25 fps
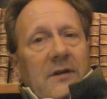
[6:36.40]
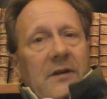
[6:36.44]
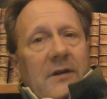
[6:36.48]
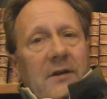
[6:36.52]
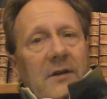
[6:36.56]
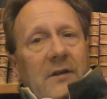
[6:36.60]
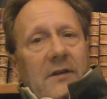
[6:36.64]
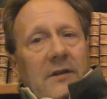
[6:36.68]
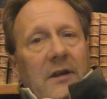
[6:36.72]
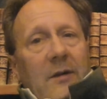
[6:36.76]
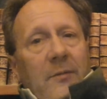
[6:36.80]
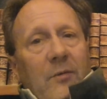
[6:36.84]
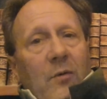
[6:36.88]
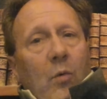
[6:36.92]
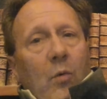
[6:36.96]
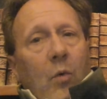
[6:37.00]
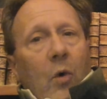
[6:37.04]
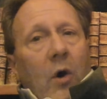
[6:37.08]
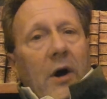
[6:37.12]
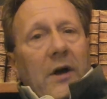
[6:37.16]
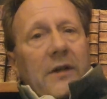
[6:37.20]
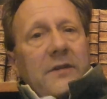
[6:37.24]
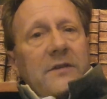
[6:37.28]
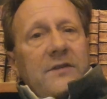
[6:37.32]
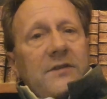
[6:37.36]
number
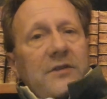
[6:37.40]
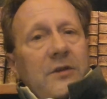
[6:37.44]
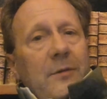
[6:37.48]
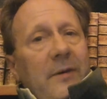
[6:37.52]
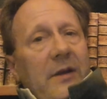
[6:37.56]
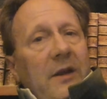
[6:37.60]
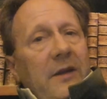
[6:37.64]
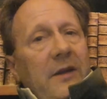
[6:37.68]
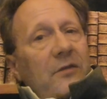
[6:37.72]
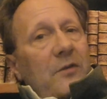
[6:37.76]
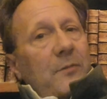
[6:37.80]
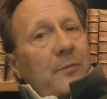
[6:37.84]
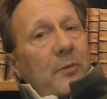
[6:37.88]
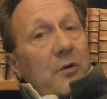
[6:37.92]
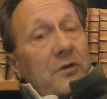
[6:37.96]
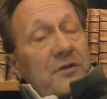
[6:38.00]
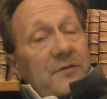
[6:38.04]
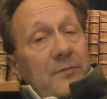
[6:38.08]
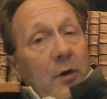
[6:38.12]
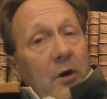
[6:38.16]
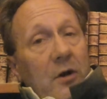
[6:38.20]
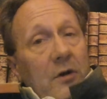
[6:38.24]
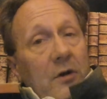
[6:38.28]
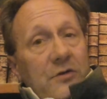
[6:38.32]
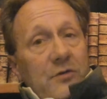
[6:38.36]
one, so many of the
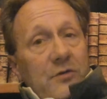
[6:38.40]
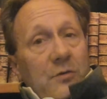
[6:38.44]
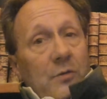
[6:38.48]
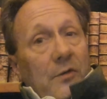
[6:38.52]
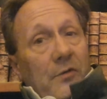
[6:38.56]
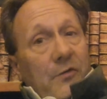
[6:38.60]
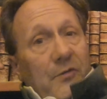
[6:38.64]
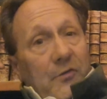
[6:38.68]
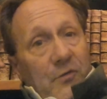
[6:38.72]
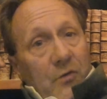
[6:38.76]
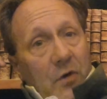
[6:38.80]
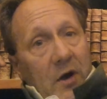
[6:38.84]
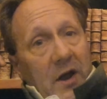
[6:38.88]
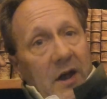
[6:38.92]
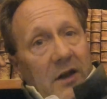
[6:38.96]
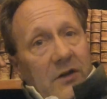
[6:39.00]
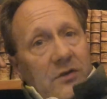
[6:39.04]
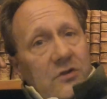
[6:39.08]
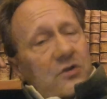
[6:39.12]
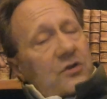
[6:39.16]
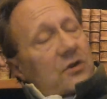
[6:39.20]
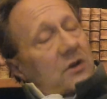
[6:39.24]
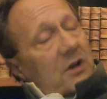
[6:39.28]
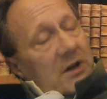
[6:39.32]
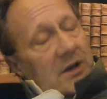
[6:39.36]
postmodernists were
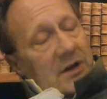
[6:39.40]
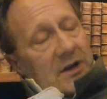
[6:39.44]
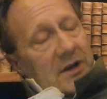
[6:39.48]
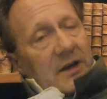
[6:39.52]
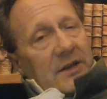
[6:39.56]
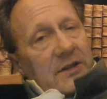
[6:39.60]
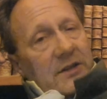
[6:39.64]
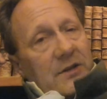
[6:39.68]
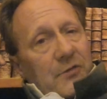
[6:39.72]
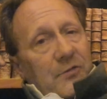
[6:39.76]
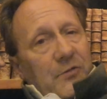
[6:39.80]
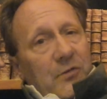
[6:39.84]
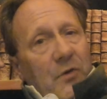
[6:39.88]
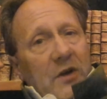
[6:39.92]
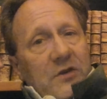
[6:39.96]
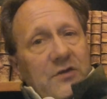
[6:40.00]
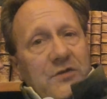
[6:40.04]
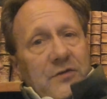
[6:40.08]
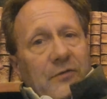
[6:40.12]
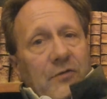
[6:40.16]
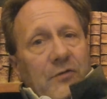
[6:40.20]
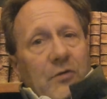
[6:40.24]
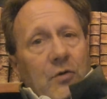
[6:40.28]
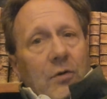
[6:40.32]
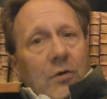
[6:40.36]
French, and the French,
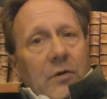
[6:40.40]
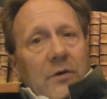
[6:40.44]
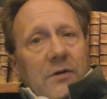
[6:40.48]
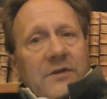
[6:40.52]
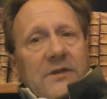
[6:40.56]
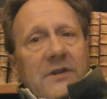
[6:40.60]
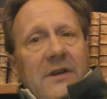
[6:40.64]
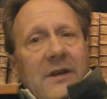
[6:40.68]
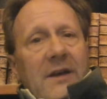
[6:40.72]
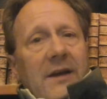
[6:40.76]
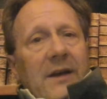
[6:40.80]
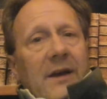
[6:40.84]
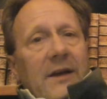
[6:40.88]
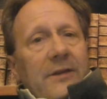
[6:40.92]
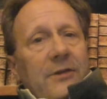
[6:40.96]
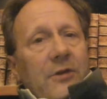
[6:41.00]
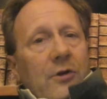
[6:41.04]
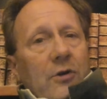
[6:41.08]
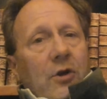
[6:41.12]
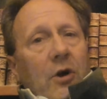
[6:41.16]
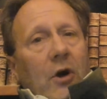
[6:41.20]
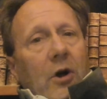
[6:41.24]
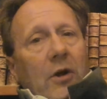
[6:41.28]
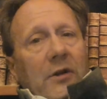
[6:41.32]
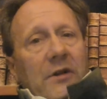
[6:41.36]
of course, had their
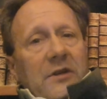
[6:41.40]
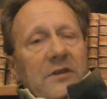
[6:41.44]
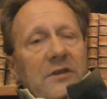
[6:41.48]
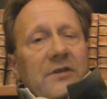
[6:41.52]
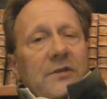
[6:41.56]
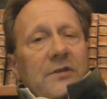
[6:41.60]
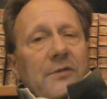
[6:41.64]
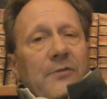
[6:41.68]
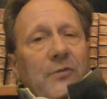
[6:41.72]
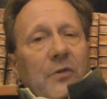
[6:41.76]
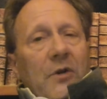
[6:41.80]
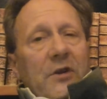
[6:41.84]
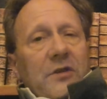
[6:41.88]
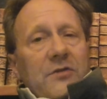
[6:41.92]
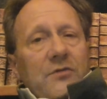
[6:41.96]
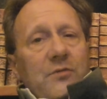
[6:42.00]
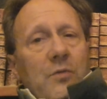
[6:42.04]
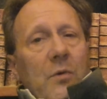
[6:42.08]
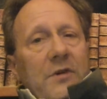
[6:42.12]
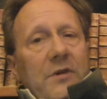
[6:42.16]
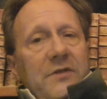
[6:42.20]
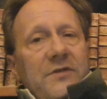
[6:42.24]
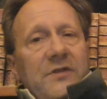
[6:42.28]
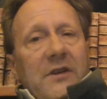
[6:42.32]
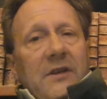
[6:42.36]
colonies in the French
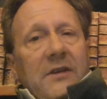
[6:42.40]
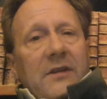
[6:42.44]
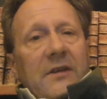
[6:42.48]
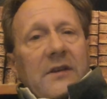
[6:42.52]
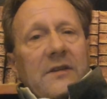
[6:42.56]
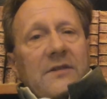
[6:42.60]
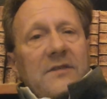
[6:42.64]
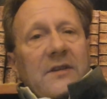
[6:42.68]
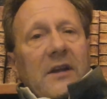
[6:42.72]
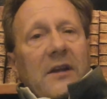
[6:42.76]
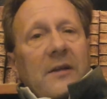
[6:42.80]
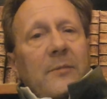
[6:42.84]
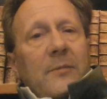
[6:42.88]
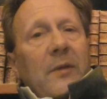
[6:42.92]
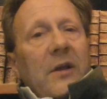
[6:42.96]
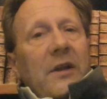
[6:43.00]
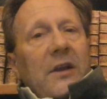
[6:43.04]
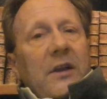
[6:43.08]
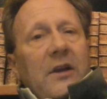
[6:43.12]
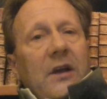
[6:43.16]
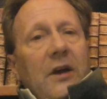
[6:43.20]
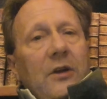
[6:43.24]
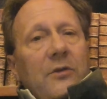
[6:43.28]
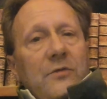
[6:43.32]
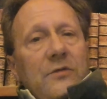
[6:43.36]
West Indies and in many
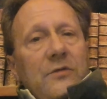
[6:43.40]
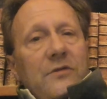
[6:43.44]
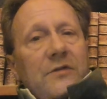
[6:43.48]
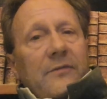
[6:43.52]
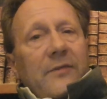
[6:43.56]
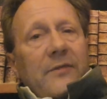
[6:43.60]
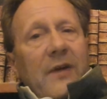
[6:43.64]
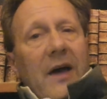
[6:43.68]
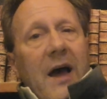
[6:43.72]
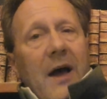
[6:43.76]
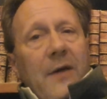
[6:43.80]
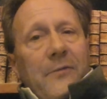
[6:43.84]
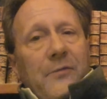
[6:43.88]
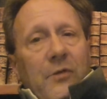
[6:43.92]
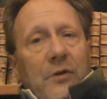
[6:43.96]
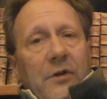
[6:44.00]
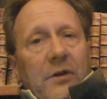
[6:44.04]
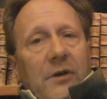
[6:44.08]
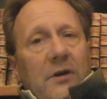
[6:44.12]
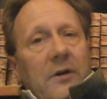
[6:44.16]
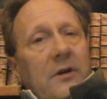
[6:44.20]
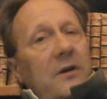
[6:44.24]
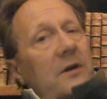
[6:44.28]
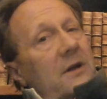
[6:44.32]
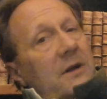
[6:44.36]
countries of
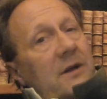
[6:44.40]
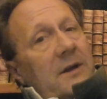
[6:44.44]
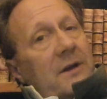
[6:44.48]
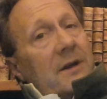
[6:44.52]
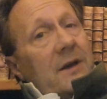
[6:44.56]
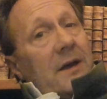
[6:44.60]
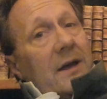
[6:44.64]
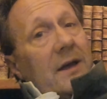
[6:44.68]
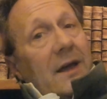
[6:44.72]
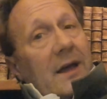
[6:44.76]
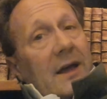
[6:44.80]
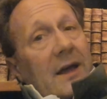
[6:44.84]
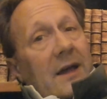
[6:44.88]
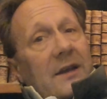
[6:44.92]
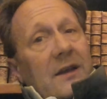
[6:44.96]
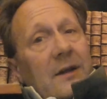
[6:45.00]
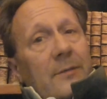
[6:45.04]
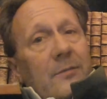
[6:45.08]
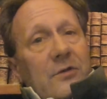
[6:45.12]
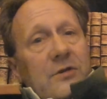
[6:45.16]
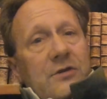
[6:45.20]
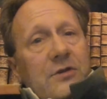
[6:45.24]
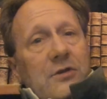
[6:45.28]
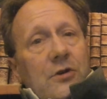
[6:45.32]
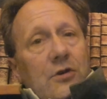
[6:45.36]
Africa, and number
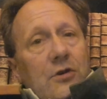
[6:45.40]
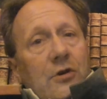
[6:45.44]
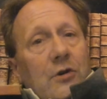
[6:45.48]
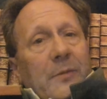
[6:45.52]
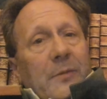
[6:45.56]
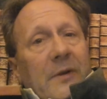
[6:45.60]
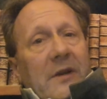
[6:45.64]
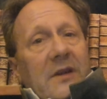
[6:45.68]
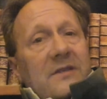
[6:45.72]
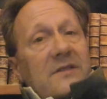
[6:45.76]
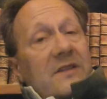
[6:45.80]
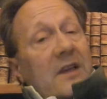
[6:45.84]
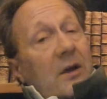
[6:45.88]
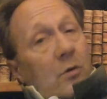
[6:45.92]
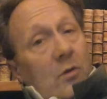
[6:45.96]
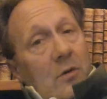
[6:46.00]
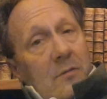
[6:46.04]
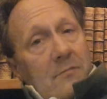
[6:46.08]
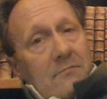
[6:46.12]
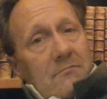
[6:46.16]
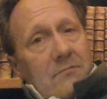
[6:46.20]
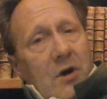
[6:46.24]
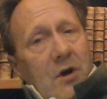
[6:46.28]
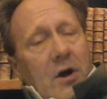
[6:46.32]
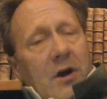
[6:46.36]
two, because they were
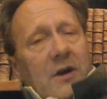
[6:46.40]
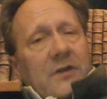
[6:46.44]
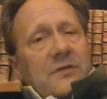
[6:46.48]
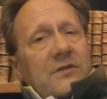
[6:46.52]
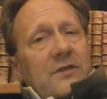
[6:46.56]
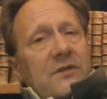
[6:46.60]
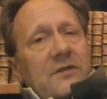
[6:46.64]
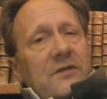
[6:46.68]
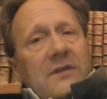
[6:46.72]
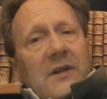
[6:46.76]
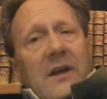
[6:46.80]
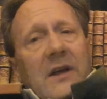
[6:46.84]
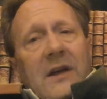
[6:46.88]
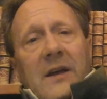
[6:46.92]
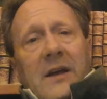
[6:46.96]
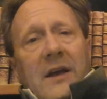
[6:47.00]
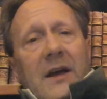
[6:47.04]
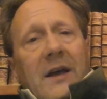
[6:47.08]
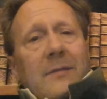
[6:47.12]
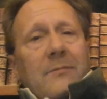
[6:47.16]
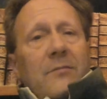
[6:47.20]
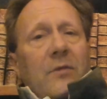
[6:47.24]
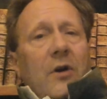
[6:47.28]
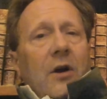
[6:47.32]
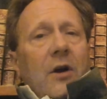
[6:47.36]
Marxist,
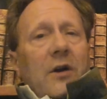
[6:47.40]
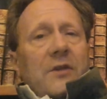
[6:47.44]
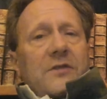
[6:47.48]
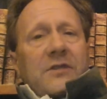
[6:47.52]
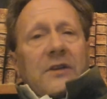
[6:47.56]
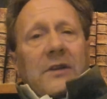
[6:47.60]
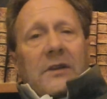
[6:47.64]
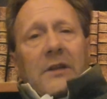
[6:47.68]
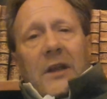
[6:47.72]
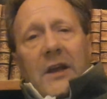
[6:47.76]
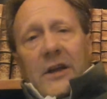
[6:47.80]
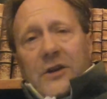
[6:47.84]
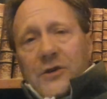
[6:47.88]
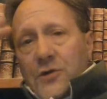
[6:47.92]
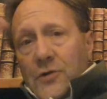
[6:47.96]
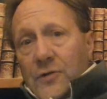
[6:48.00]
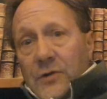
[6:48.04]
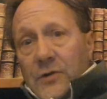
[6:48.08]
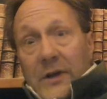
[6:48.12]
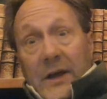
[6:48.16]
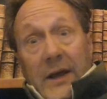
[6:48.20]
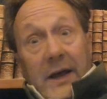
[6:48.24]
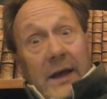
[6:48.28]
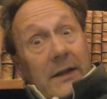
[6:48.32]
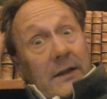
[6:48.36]
and Marx had lectured
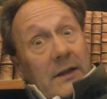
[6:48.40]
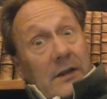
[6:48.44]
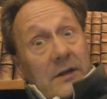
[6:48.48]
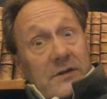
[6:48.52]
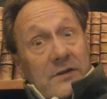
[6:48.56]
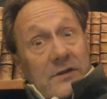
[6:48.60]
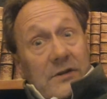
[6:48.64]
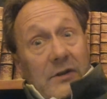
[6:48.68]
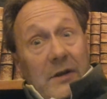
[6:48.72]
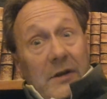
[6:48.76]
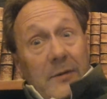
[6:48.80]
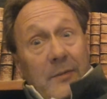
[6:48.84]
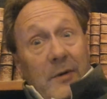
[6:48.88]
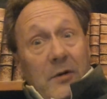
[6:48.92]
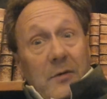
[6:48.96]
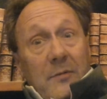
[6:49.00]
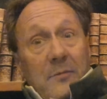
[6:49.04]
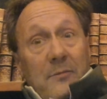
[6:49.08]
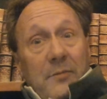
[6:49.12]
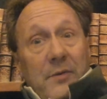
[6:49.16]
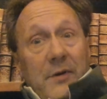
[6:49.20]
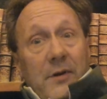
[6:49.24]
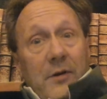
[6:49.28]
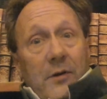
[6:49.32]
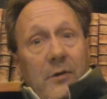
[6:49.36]
endlessly about
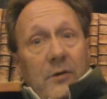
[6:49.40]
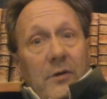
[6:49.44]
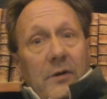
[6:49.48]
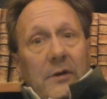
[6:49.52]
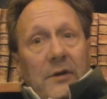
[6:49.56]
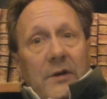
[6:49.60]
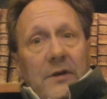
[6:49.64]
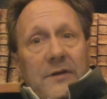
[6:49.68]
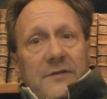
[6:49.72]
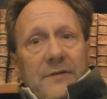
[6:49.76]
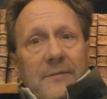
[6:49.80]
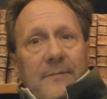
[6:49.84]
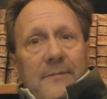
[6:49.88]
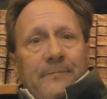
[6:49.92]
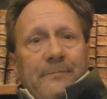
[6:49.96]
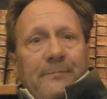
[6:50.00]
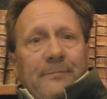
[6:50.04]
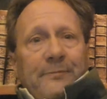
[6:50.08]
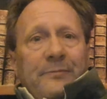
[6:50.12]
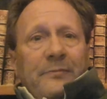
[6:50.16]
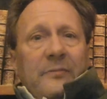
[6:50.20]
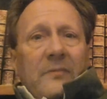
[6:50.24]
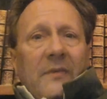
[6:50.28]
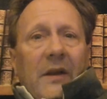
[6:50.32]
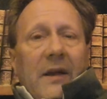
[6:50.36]
imperialism
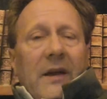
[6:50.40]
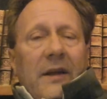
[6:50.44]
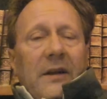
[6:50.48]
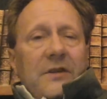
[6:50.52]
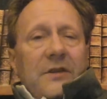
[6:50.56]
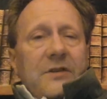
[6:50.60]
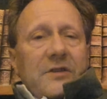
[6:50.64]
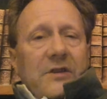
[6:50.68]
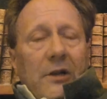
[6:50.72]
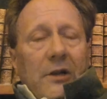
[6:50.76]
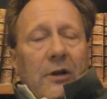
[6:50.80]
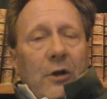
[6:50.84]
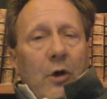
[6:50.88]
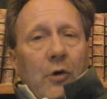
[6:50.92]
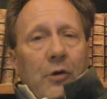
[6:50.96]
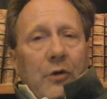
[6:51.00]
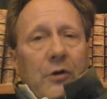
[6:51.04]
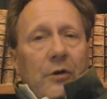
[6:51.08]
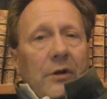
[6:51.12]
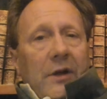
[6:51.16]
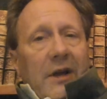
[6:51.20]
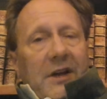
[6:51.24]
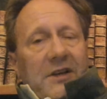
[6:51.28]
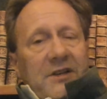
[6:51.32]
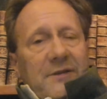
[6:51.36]
and its
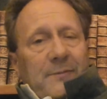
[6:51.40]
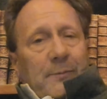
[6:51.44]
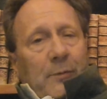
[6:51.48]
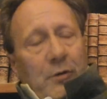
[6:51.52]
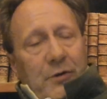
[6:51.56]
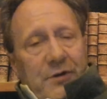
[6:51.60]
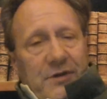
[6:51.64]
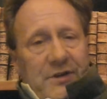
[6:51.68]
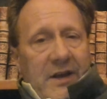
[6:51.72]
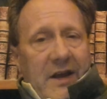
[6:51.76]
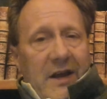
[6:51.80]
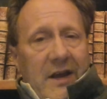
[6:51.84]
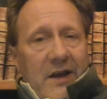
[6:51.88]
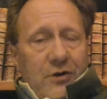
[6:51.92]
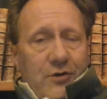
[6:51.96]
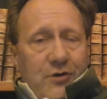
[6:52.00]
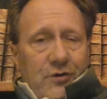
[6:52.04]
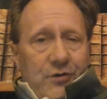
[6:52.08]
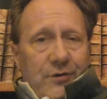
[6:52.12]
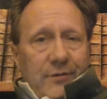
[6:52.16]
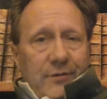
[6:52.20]
colonial exploitation.